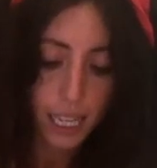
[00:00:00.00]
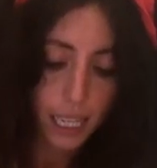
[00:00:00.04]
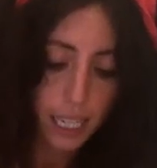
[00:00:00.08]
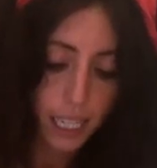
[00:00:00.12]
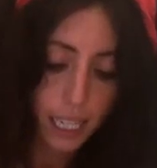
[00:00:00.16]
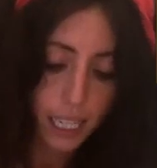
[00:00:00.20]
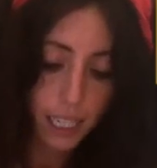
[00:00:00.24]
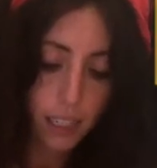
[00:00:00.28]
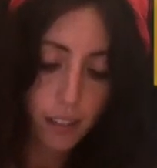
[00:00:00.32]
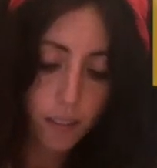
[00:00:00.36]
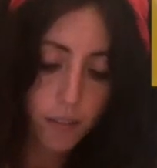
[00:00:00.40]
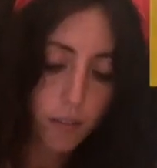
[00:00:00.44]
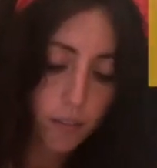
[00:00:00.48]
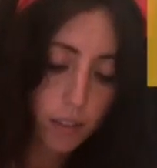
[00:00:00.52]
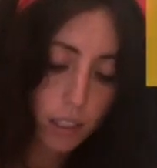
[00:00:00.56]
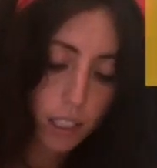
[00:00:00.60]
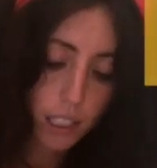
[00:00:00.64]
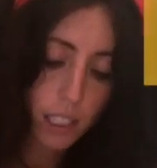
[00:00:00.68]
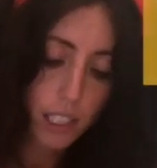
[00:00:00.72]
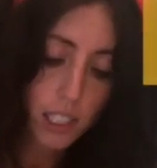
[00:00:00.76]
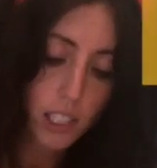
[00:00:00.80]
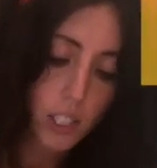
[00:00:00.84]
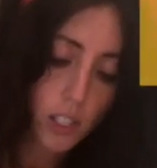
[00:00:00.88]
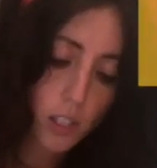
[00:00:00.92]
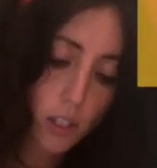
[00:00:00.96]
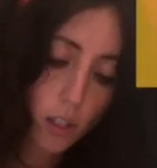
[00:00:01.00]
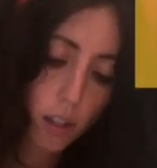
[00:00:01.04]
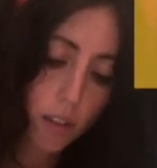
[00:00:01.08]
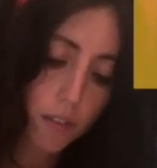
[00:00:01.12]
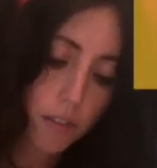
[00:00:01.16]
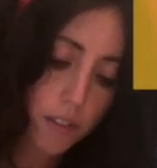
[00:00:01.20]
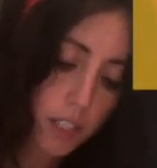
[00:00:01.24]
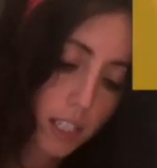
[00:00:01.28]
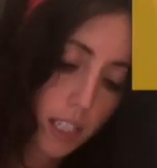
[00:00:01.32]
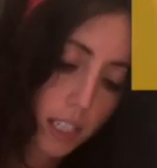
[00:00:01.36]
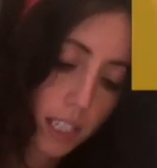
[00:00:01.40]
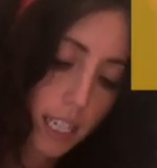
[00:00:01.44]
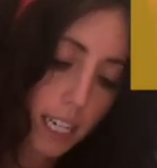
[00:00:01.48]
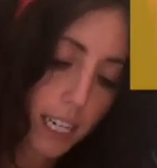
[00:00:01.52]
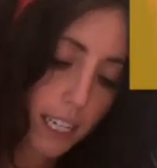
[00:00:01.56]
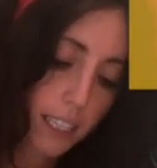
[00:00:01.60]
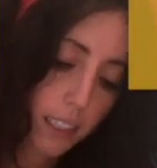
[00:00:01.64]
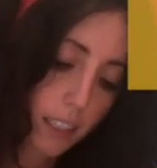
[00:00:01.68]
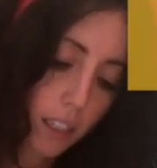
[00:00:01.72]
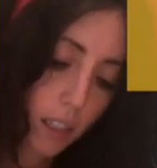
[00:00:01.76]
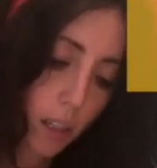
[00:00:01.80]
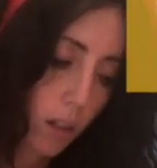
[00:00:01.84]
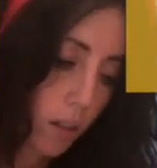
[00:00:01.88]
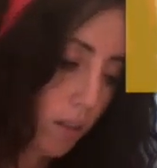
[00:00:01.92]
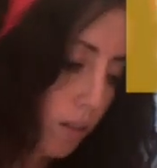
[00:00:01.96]
in a really soft
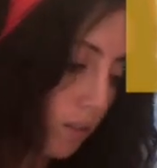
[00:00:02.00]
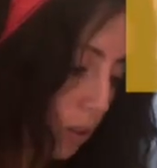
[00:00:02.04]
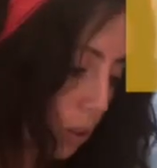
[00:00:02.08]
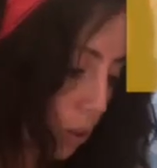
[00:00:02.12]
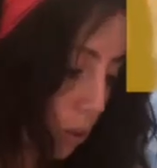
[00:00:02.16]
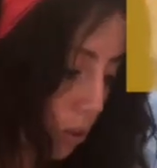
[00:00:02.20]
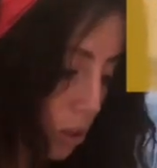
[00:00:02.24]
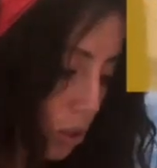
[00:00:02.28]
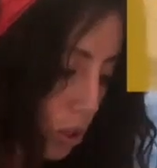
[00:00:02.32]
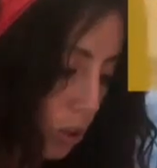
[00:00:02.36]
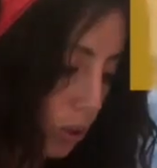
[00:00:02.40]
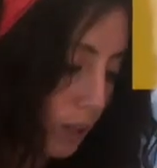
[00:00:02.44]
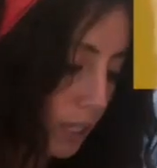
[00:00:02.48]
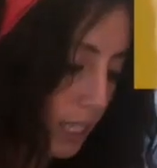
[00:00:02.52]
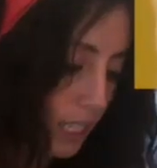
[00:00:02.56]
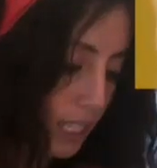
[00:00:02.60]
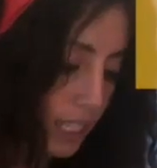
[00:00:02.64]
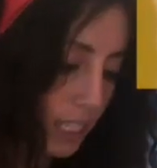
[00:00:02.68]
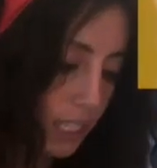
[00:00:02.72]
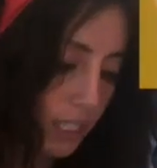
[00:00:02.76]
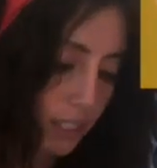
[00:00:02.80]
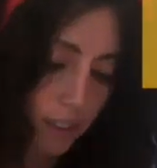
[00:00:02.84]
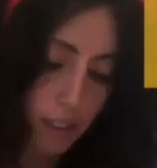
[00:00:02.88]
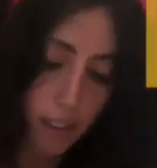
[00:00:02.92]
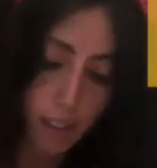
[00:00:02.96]
colour of your choice.